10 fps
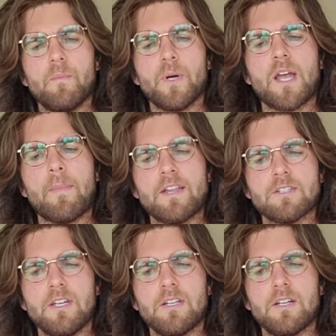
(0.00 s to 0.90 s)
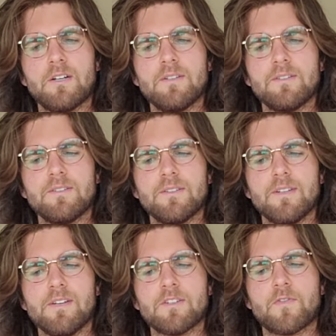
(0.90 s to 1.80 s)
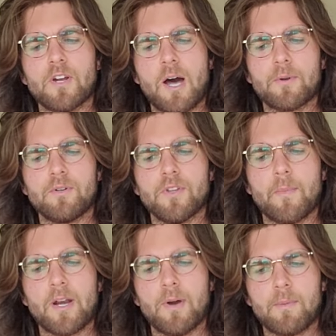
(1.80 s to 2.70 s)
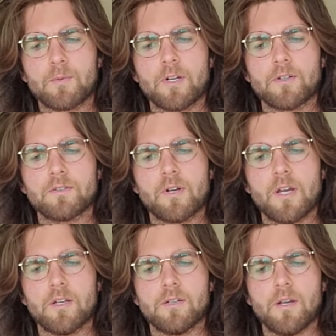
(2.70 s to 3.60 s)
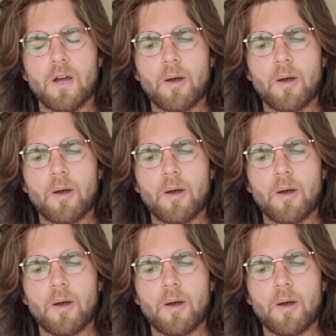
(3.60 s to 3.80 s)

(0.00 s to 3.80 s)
But yeah, Manzanita is phenomenal. That Mighty Popular record's great.